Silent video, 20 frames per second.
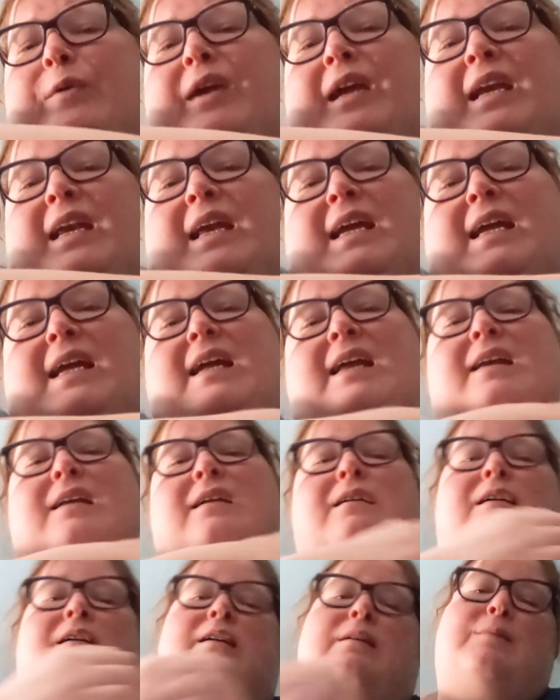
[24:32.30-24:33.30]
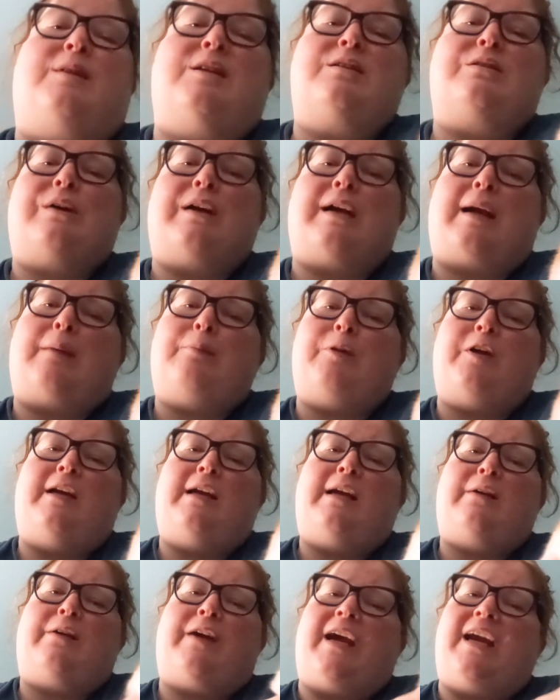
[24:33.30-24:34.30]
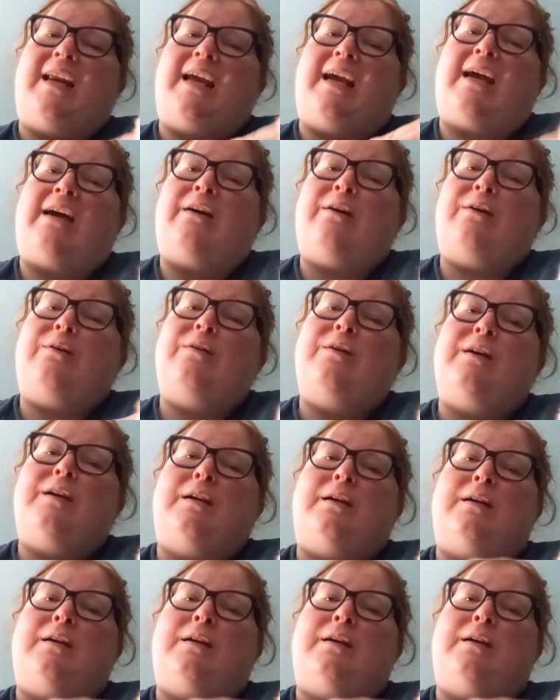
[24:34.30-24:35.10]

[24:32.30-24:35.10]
reading it. It's what I'm reading right now.